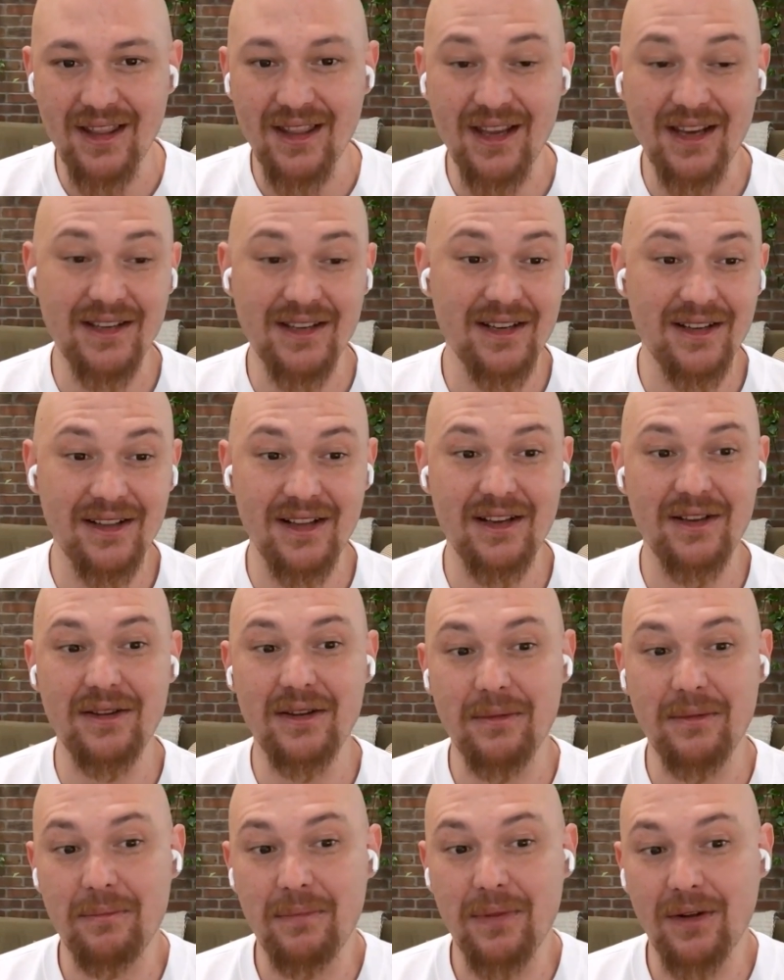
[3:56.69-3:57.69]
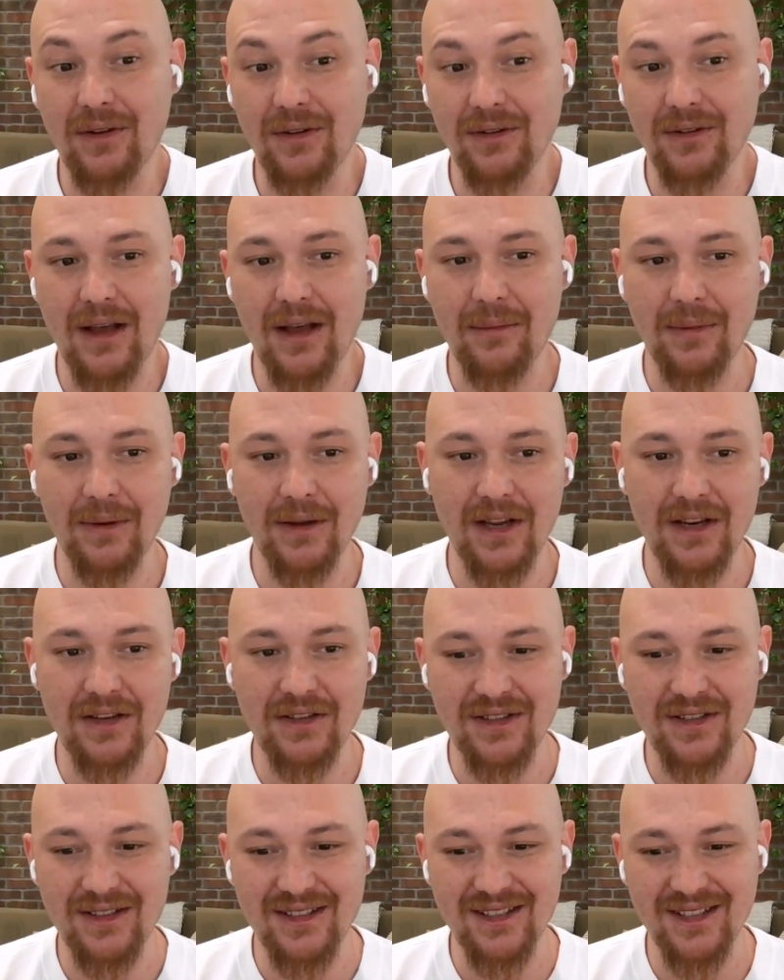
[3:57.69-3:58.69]
The idea that you can build
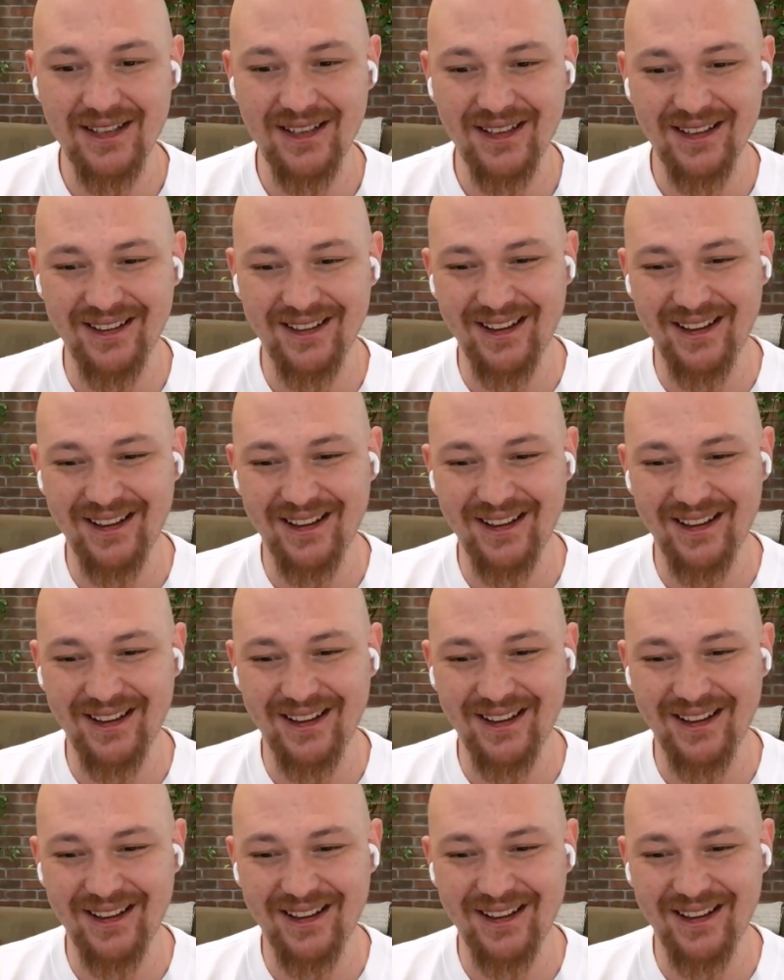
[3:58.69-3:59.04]
applications